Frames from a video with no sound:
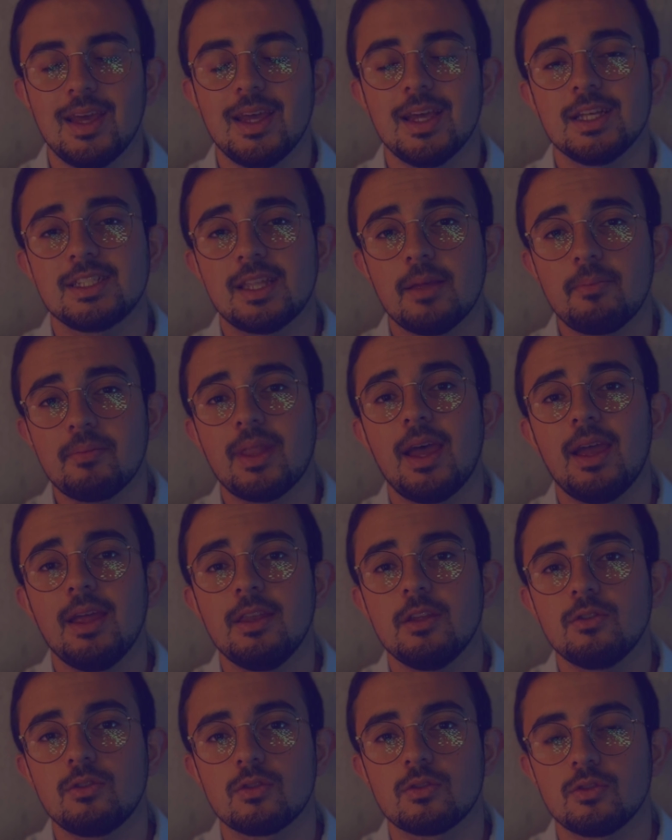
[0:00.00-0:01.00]
Step nine
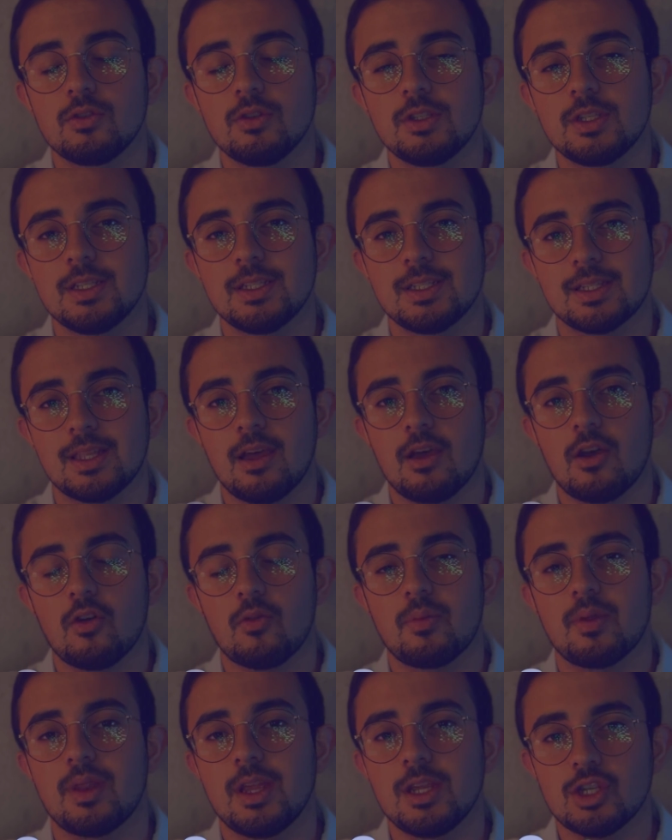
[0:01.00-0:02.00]
introduces the
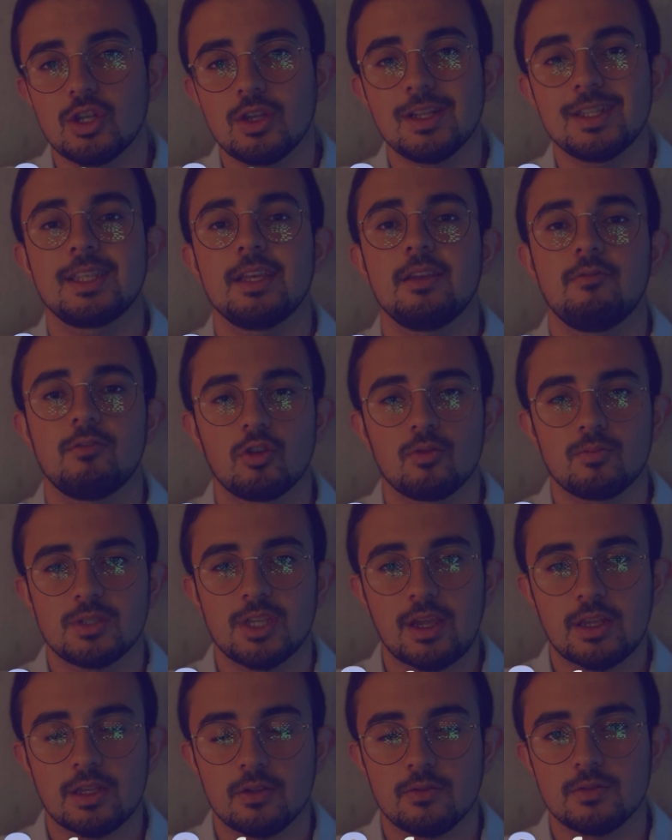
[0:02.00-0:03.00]
Operational Safety
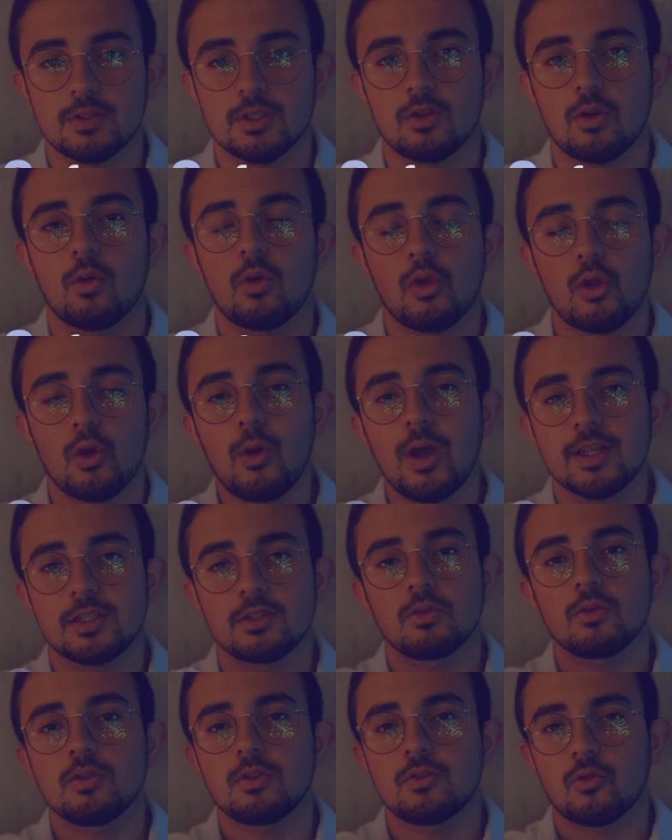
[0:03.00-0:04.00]
Objectives, or O S
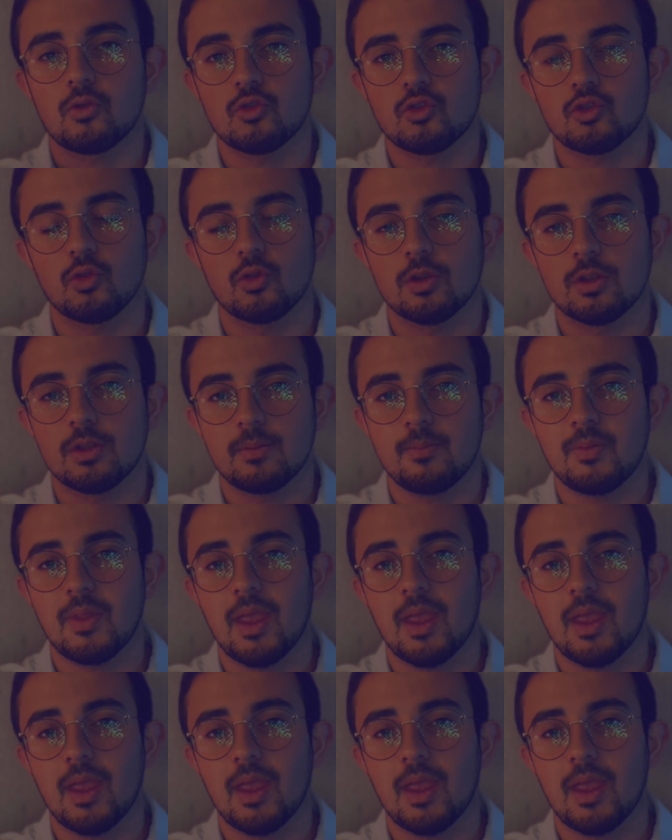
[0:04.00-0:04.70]
Os for short.